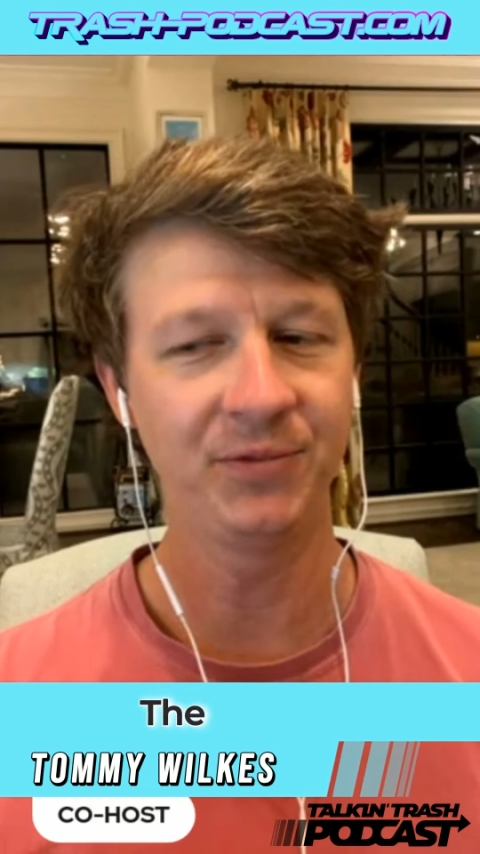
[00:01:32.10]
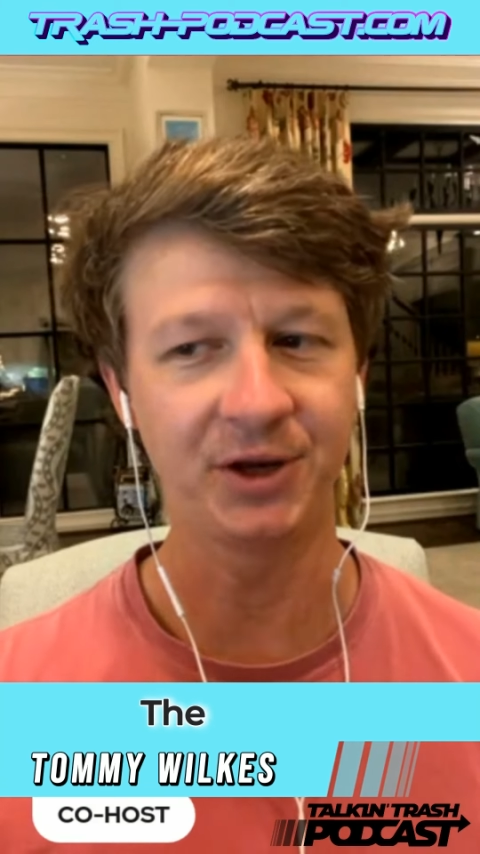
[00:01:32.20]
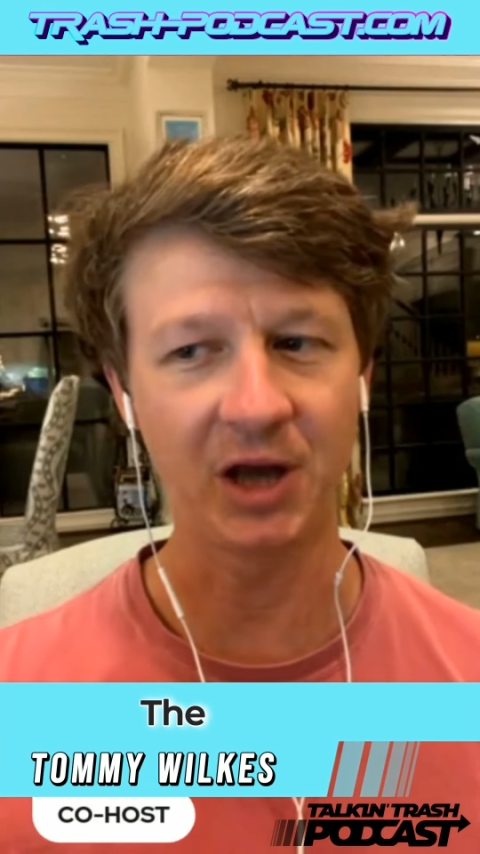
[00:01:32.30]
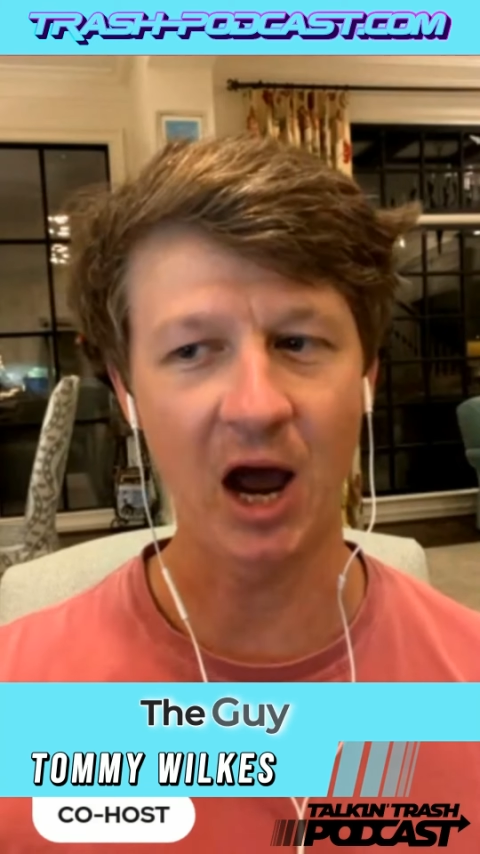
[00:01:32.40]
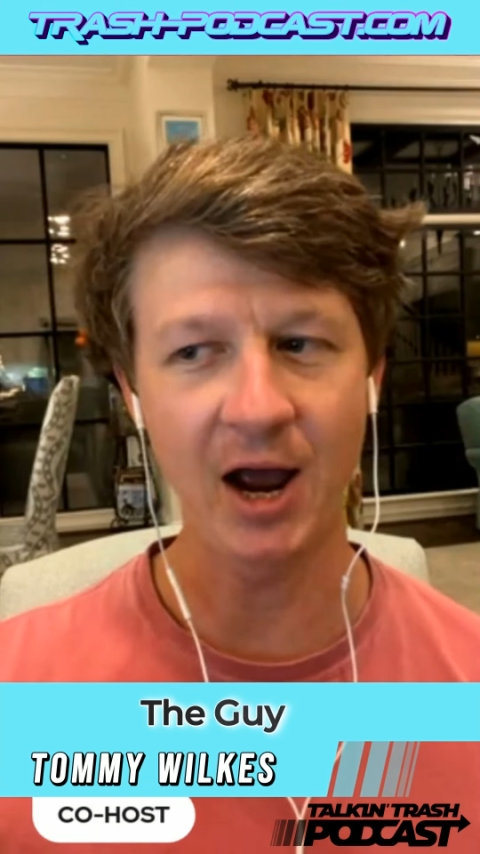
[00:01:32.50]

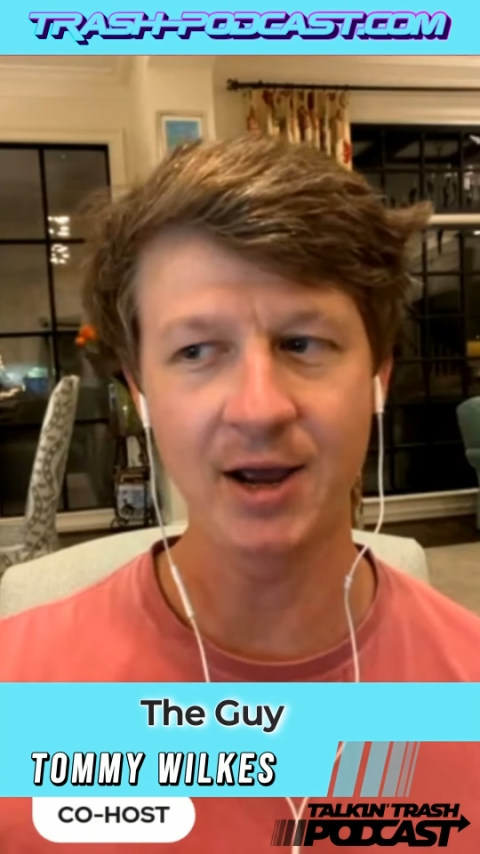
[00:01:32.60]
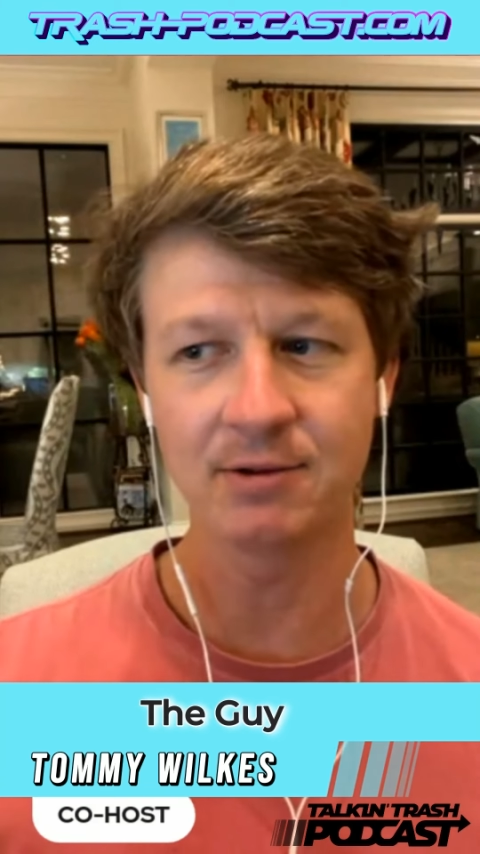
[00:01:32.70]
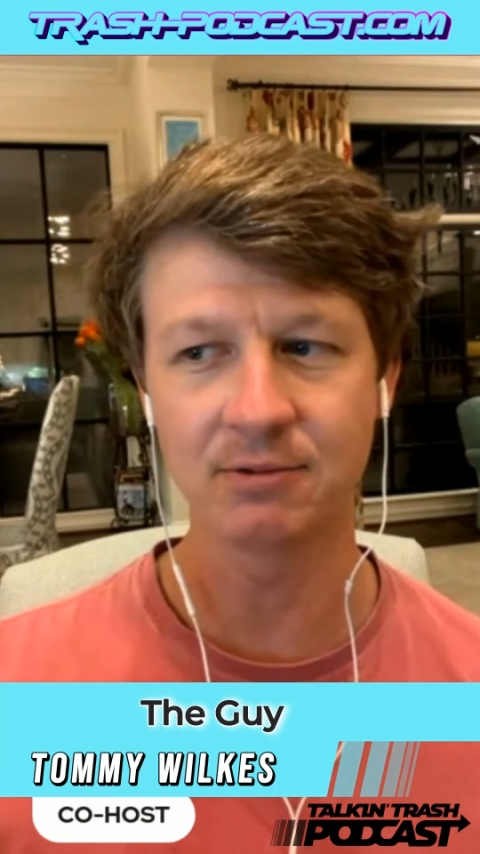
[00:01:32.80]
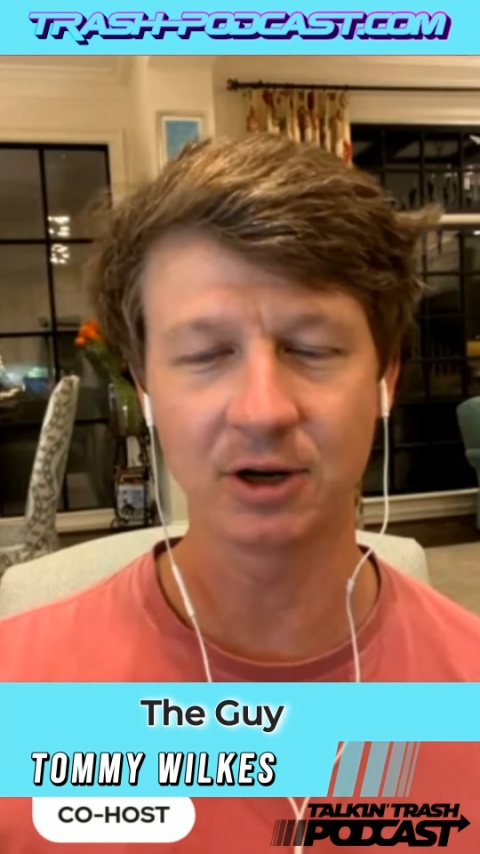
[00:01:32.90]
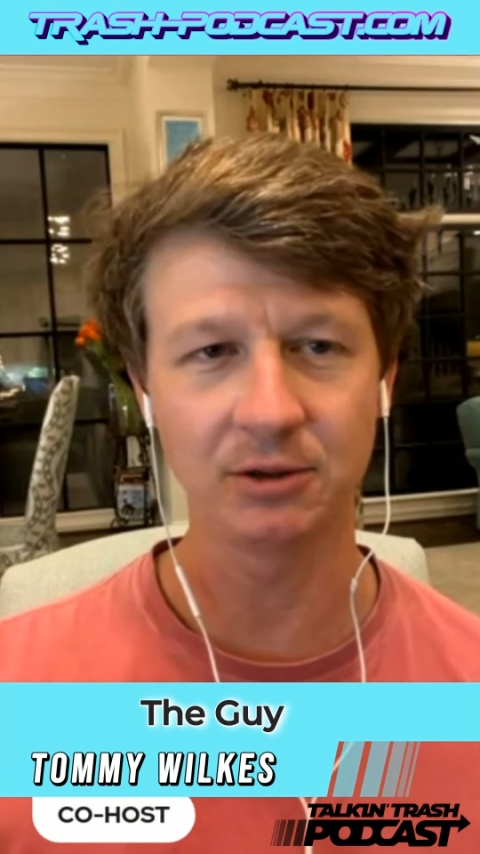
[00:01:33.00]
the
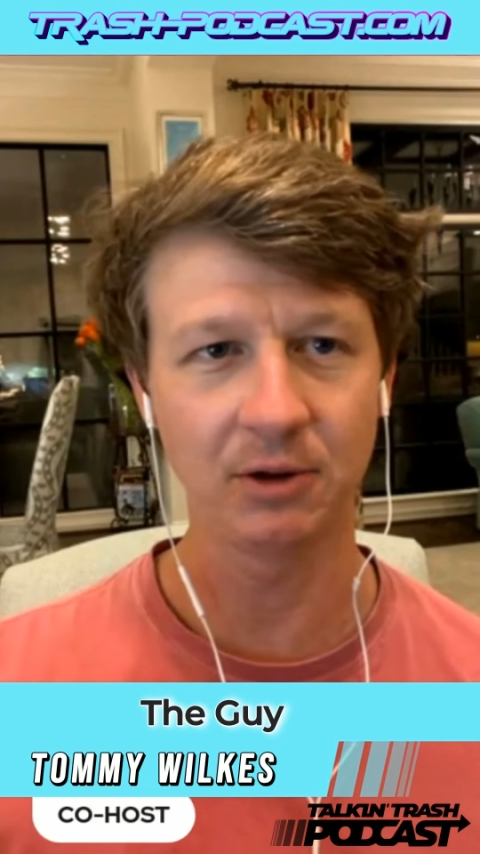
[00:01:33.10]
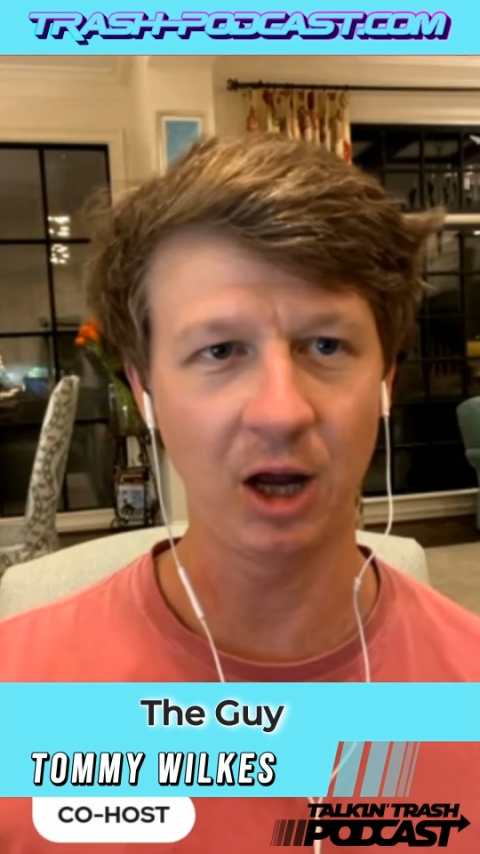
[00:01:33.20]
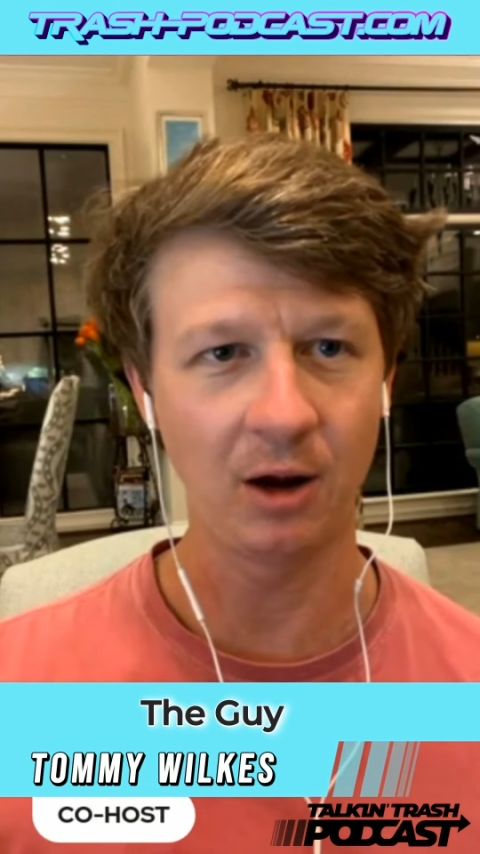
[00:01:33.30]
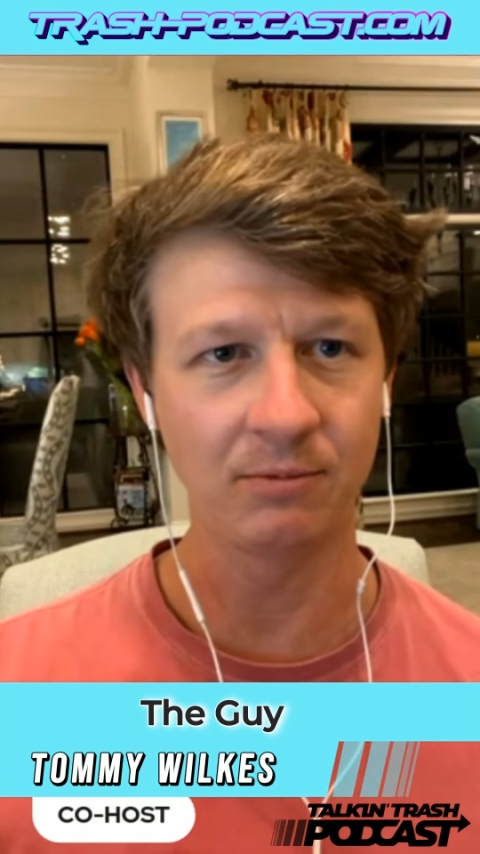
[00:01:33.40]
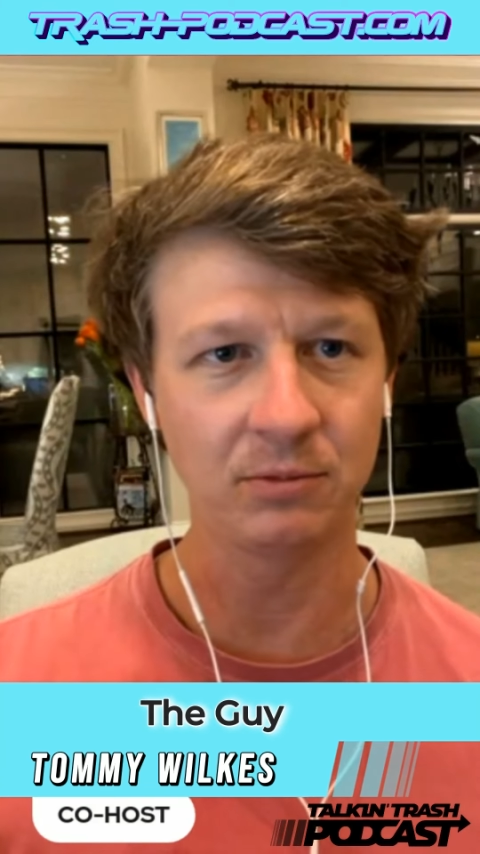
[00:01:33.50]
guy
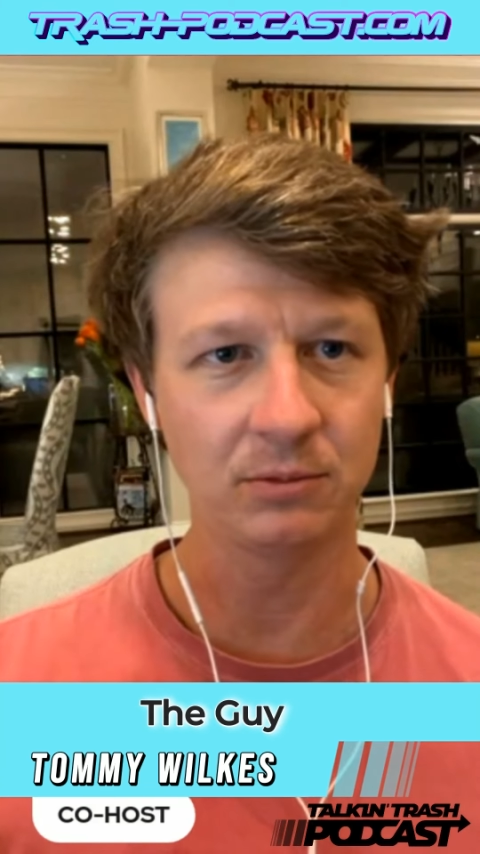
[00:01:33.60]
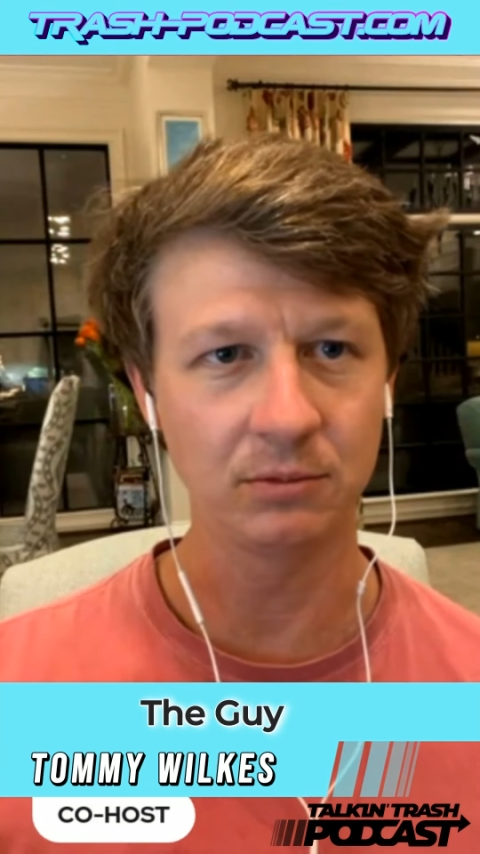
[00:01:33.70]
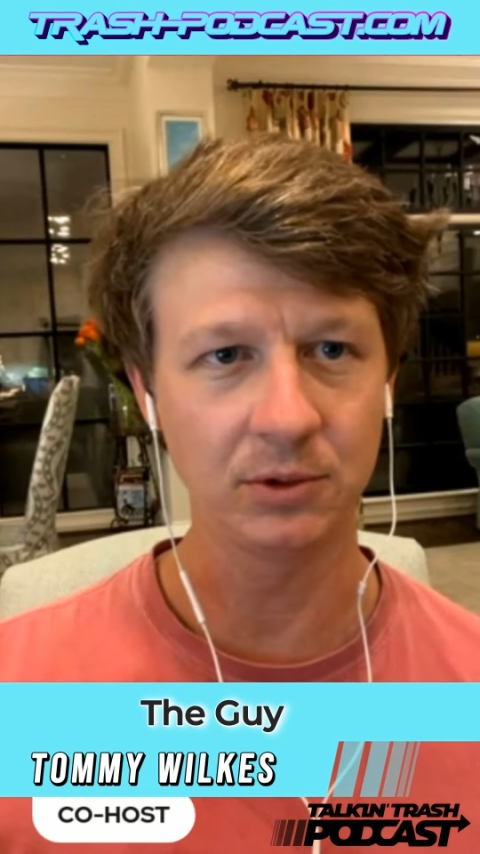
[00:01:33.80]
um,